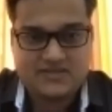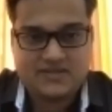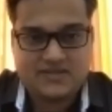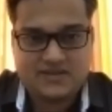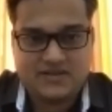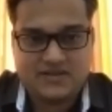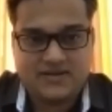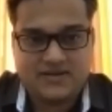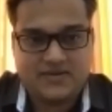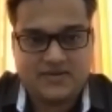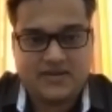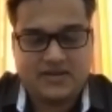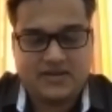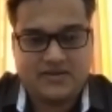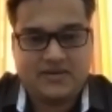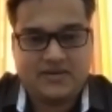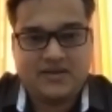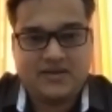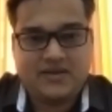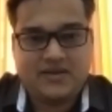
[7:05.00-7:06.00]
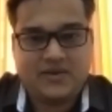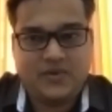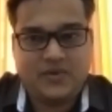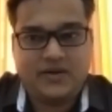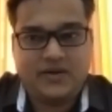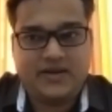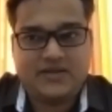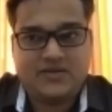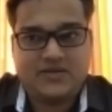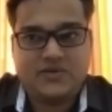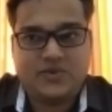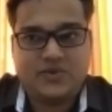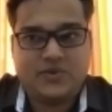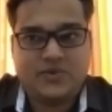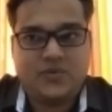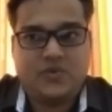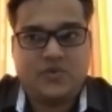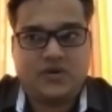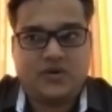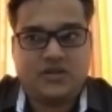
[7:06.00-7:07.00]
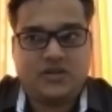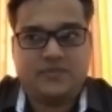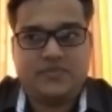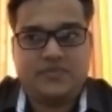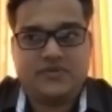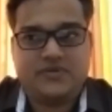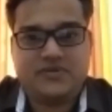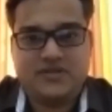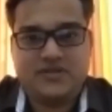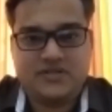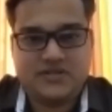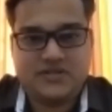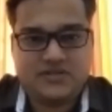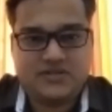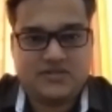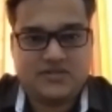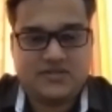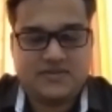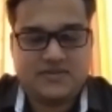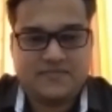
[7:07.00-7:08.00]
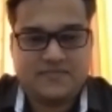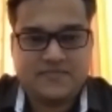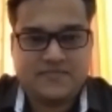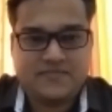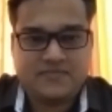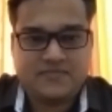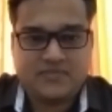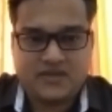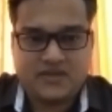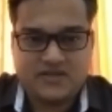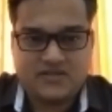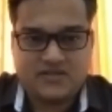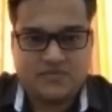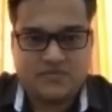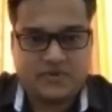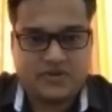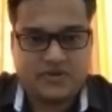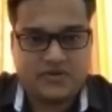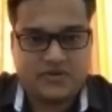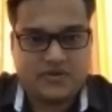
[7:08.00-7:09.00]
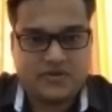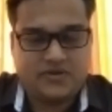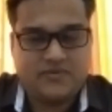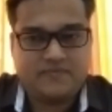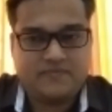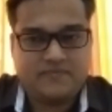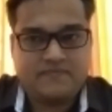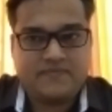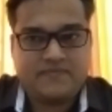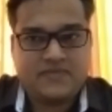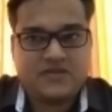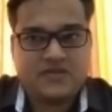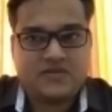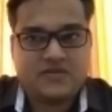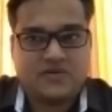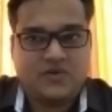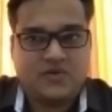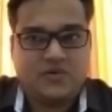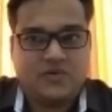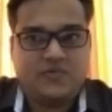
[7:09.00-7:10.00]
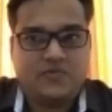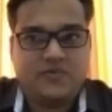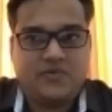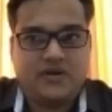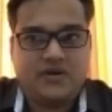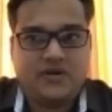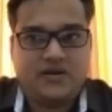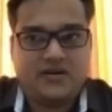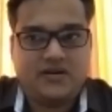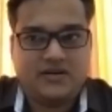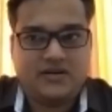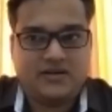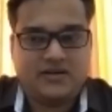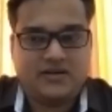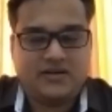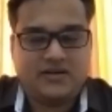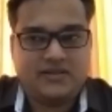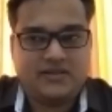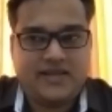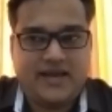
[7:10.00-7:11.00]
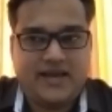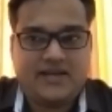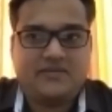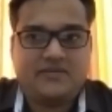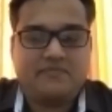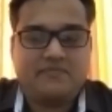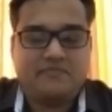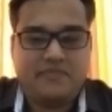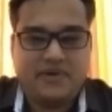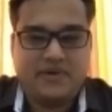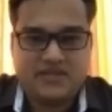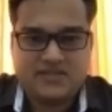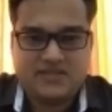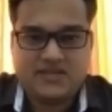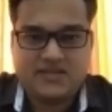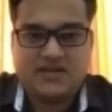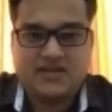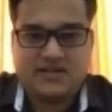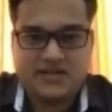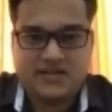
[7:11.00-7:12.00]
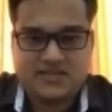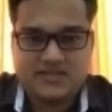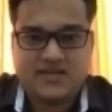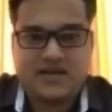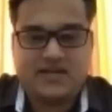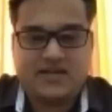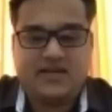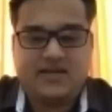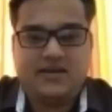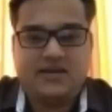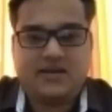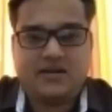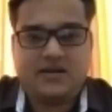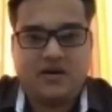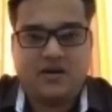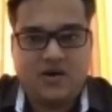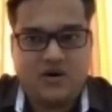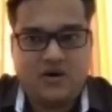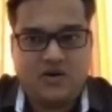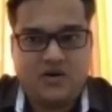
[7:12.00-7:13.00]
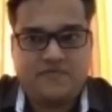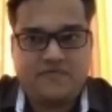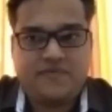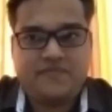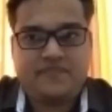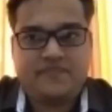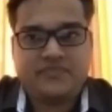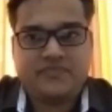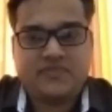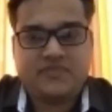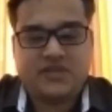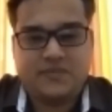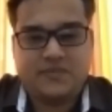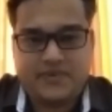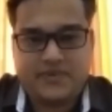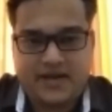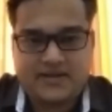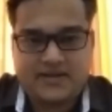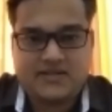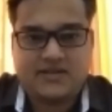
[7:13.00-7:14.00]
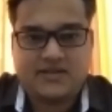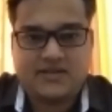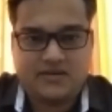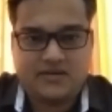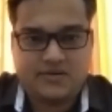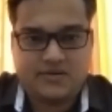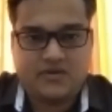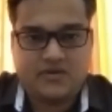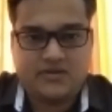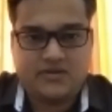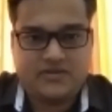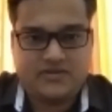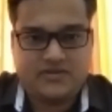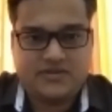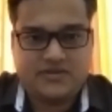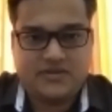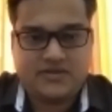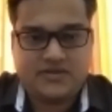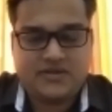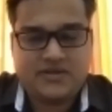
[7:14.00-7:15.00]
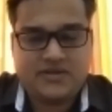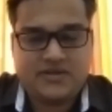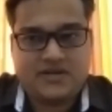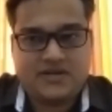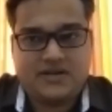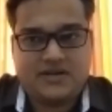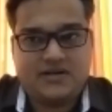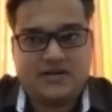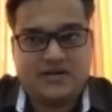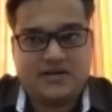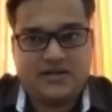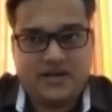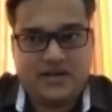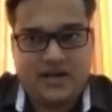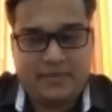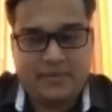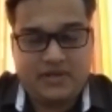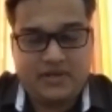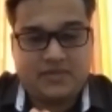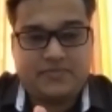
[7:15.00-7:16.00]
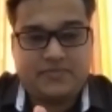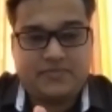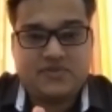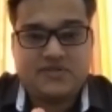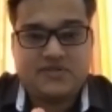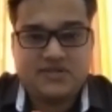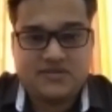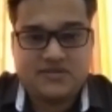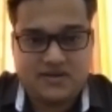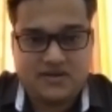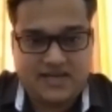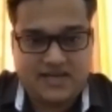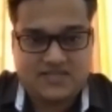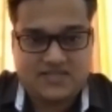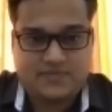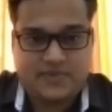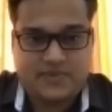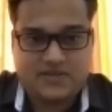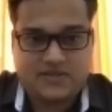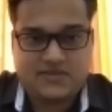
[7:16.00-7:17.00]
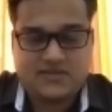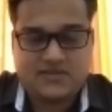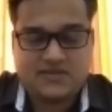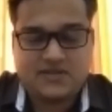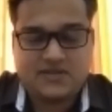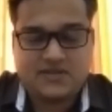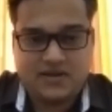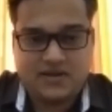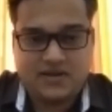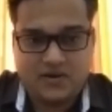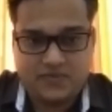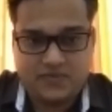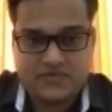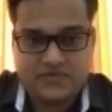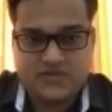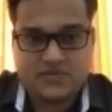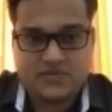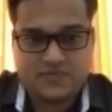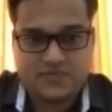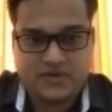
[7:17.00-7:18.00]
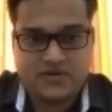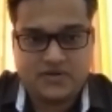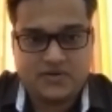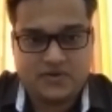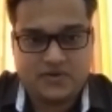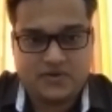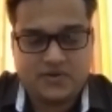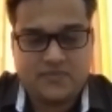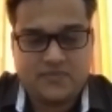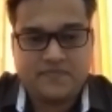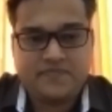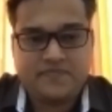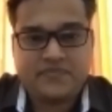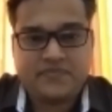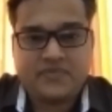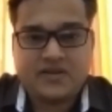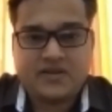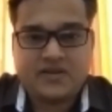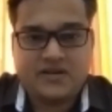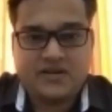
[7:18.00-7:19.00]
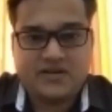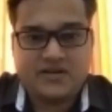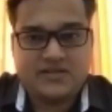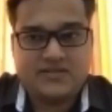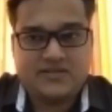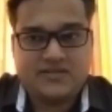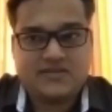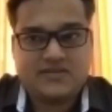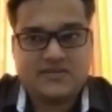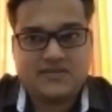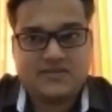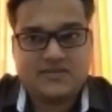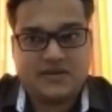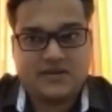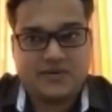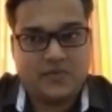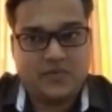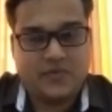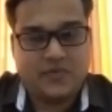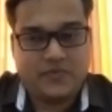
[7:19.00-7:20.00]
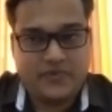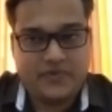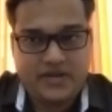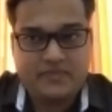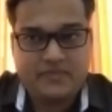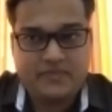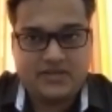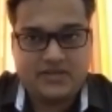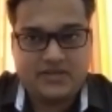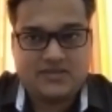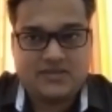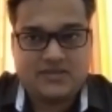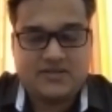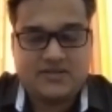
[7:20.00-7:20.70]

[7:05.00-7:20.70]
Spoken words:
Okay. You will get to know what are the procedures in Supreme Court. So that basic understanding of the practical knowledge, I mean, the procedural aspects of the Supreme Court is very must